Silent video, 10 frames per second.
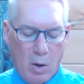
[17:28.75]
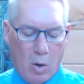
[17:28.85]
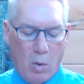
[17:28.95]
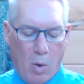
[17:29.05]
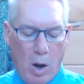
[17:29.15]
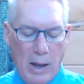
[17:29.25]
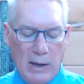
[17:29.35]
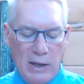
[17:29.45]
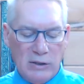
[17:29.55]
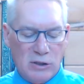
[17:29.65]
Or
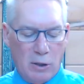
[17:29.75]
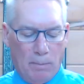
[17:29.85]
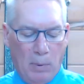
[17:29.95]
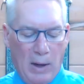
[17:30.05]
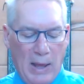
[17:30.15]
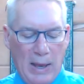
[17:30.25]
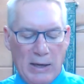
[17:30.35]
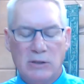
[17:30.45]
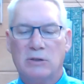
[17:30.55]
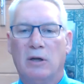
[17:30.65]
what is the
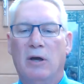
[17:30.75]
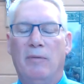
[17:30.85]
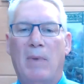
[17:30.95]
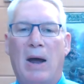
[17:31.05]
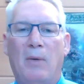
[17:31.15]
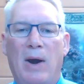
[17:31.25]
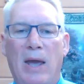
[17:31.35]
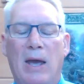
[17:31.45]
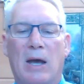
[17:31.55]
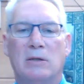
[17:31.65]
place of my
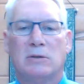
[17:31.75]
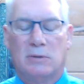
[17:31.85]
rest?